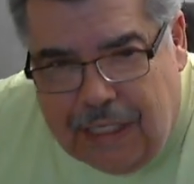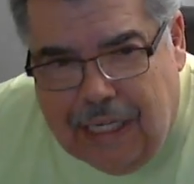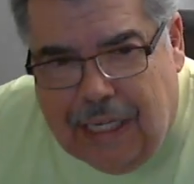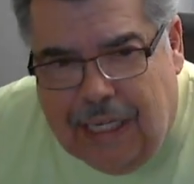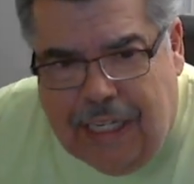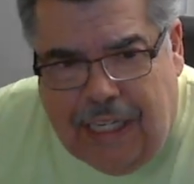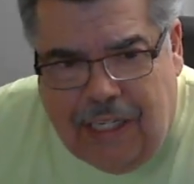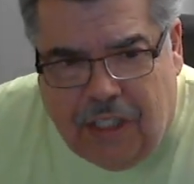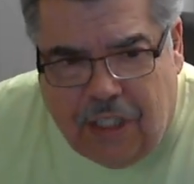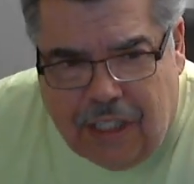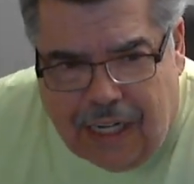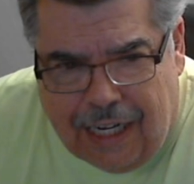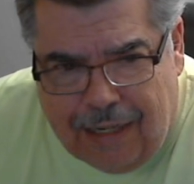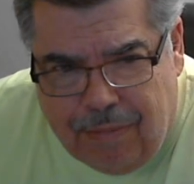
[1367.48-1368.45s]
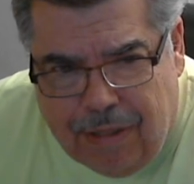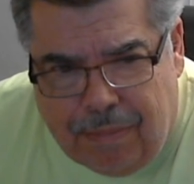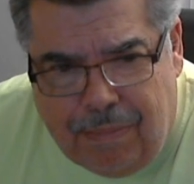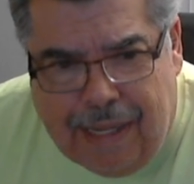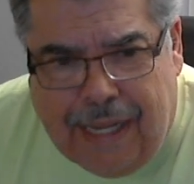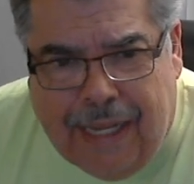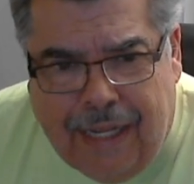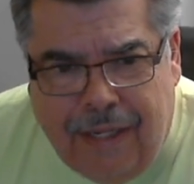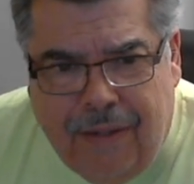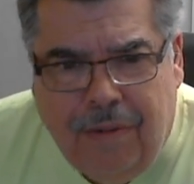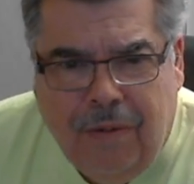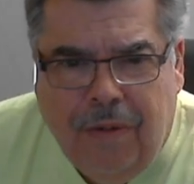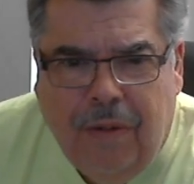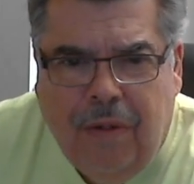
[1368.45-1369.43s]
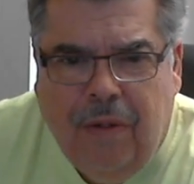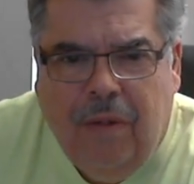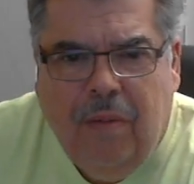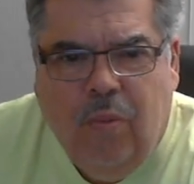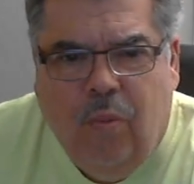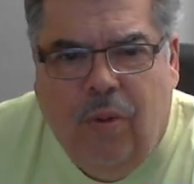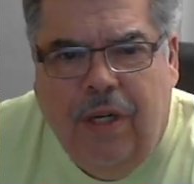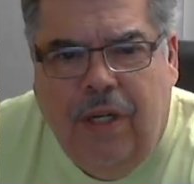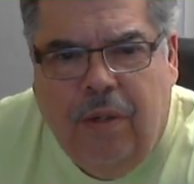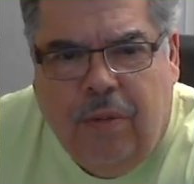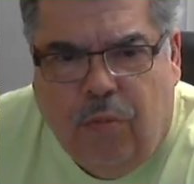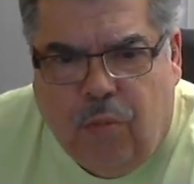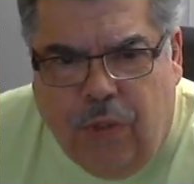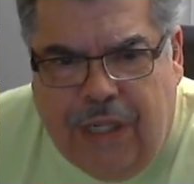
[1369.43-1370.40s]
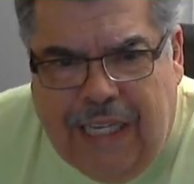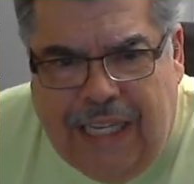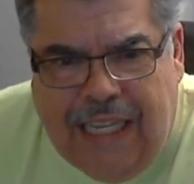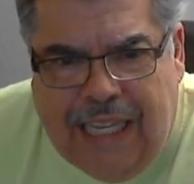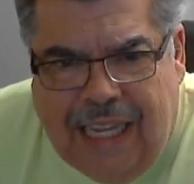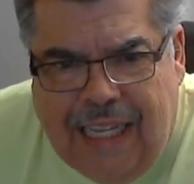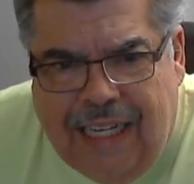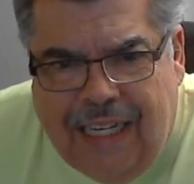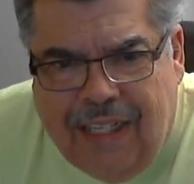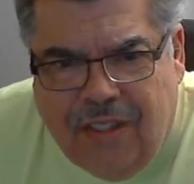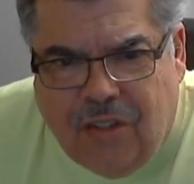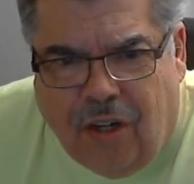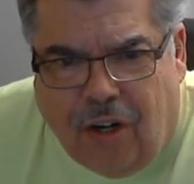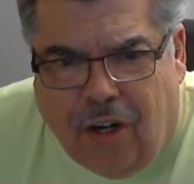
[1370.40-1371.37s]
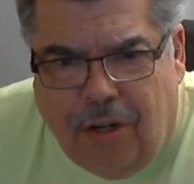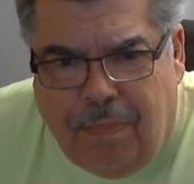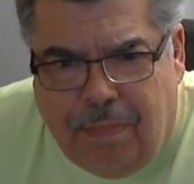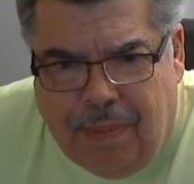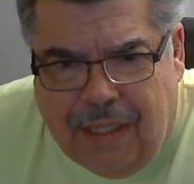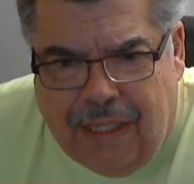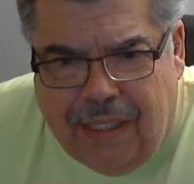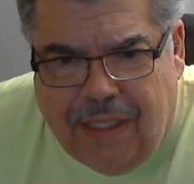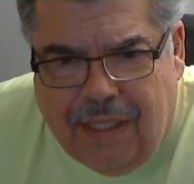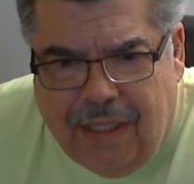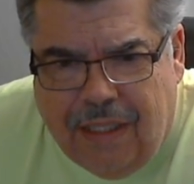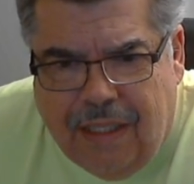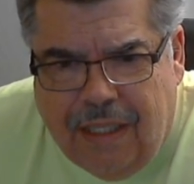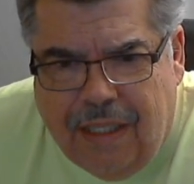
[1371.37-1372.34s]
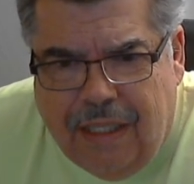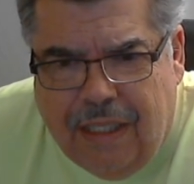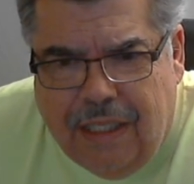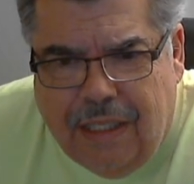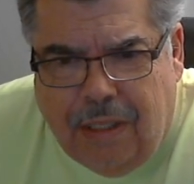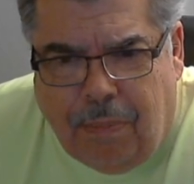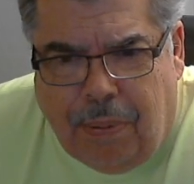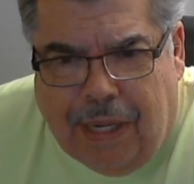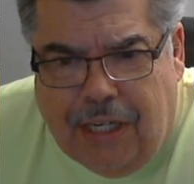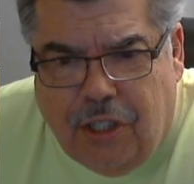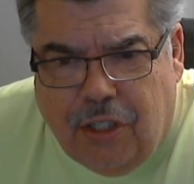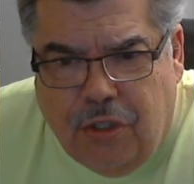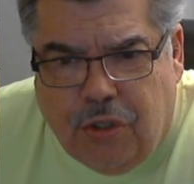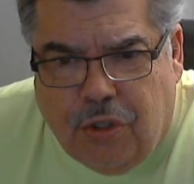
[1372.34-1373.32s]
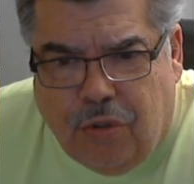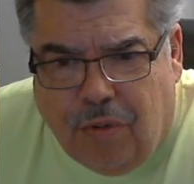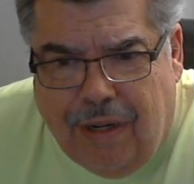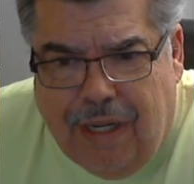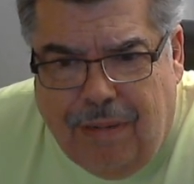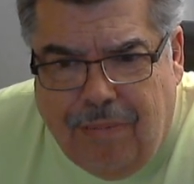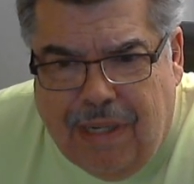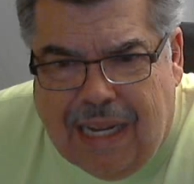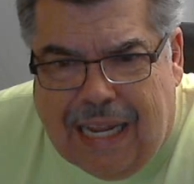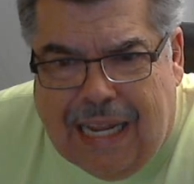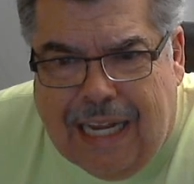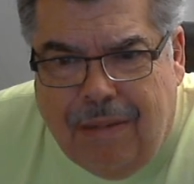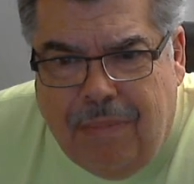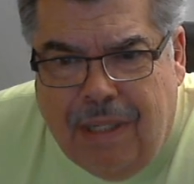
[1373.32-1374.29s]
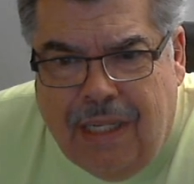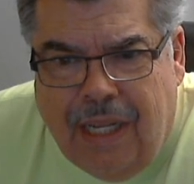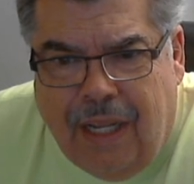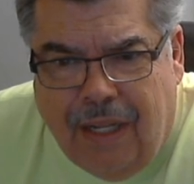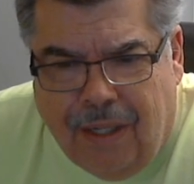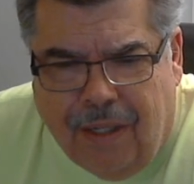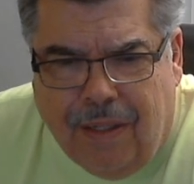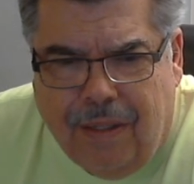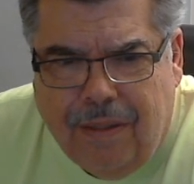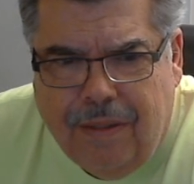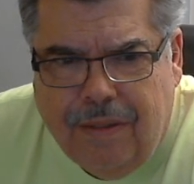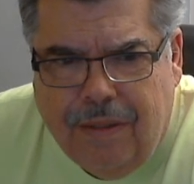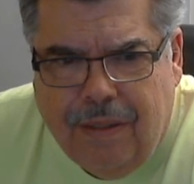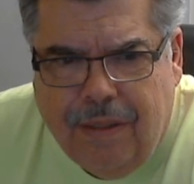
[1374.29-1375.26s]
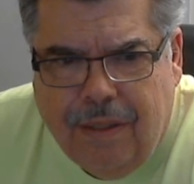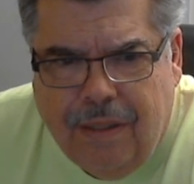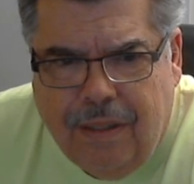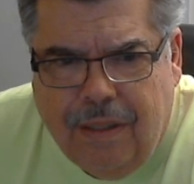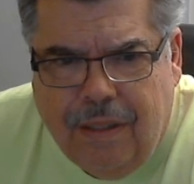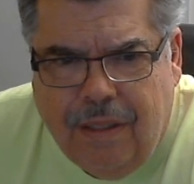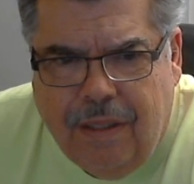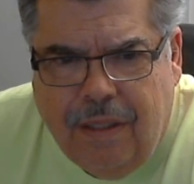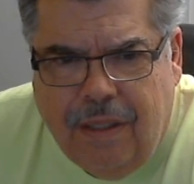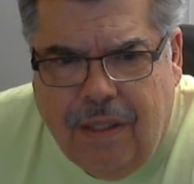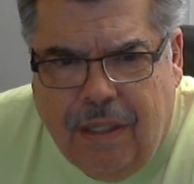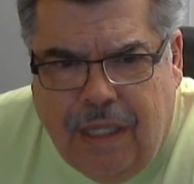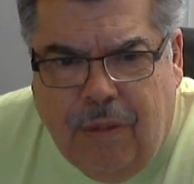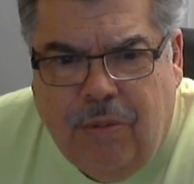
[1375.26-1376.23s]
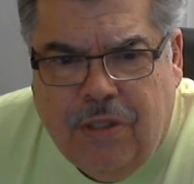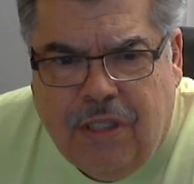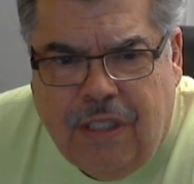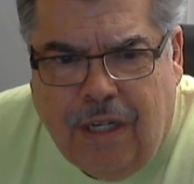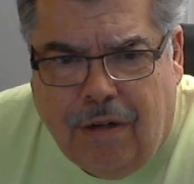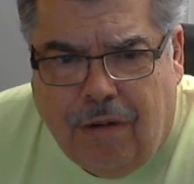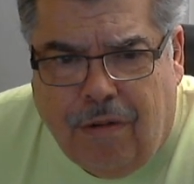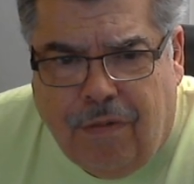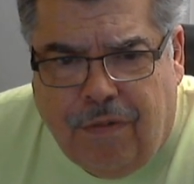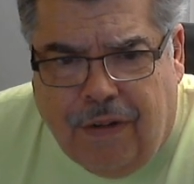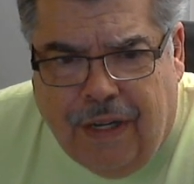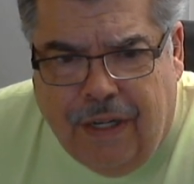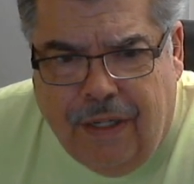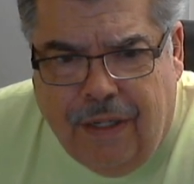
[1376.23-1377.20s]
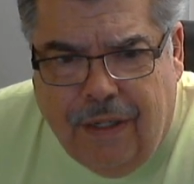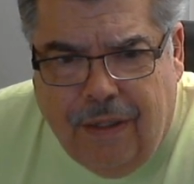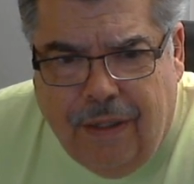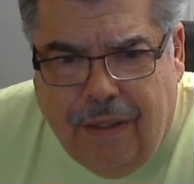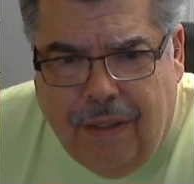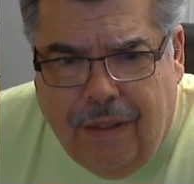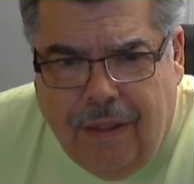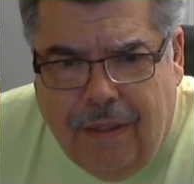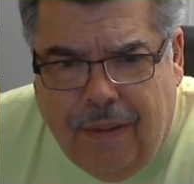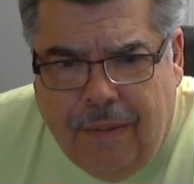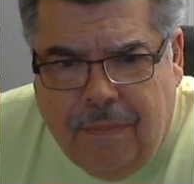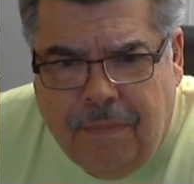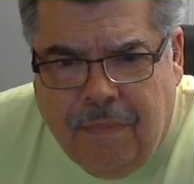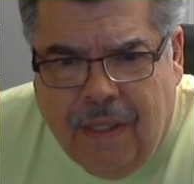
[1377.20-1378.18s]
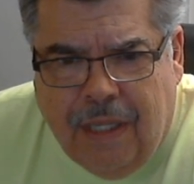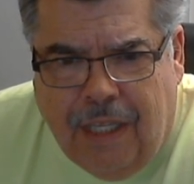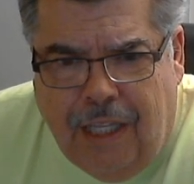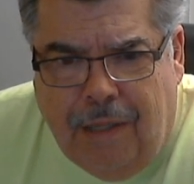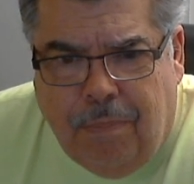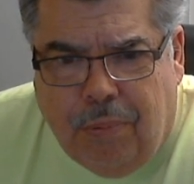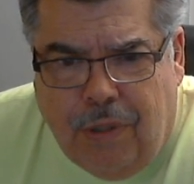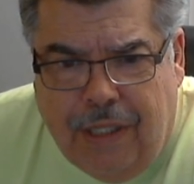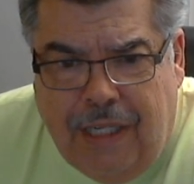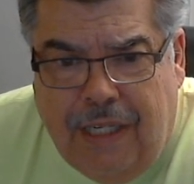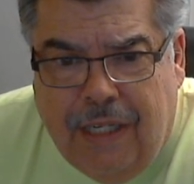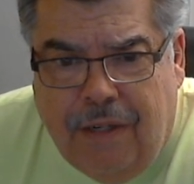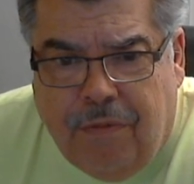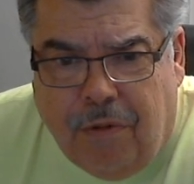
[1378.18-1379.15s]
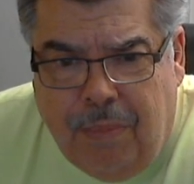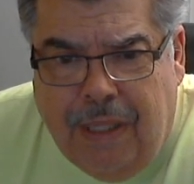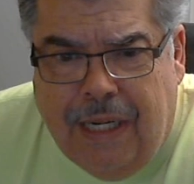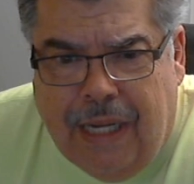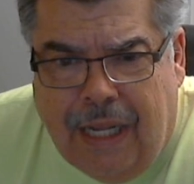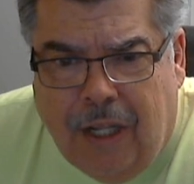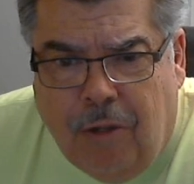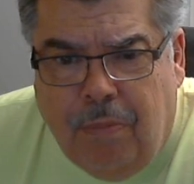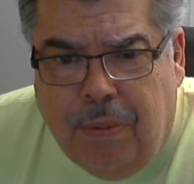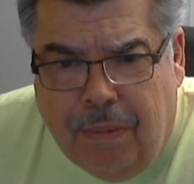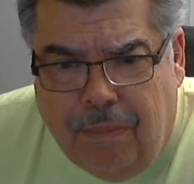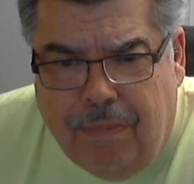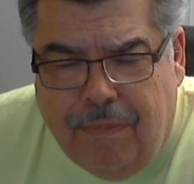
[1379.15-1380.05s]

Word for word: Each time the man would regain his heartbeat, the patient screamed, I'm in hell. He was terrified. He pleaded for me to help him.